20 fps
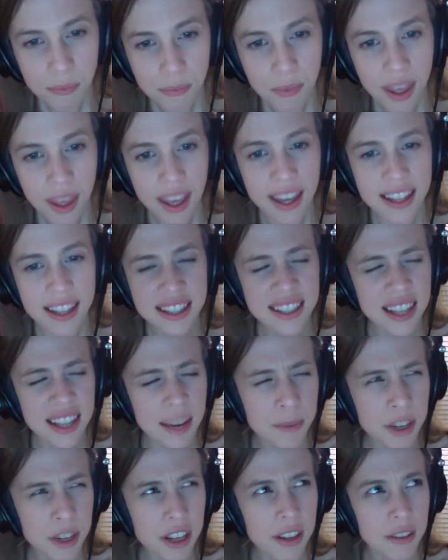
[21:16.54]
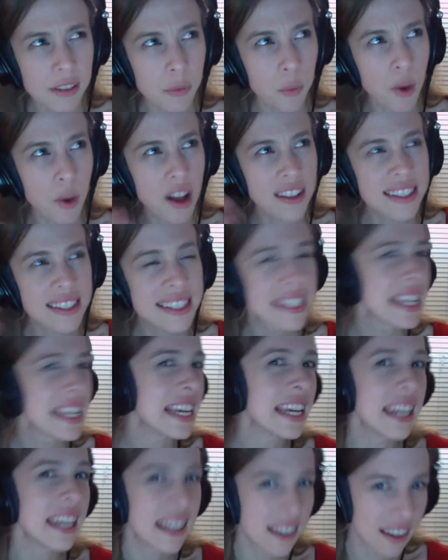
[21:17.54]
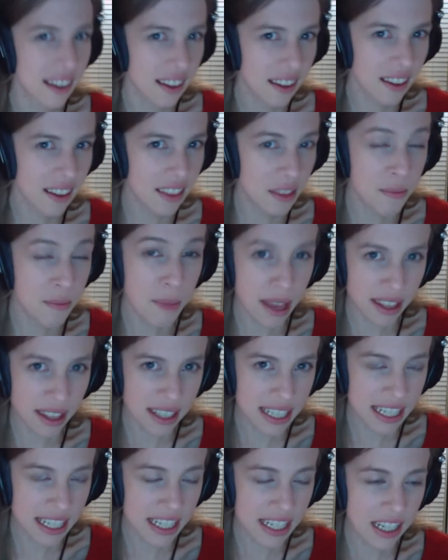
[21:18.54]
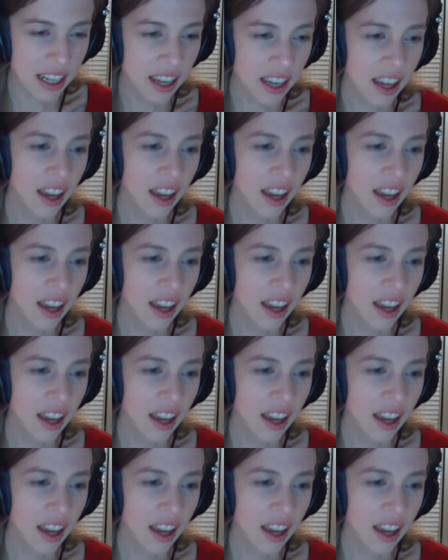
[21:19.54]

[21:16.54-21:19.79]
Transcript: And I'm gonna, while singing the melody,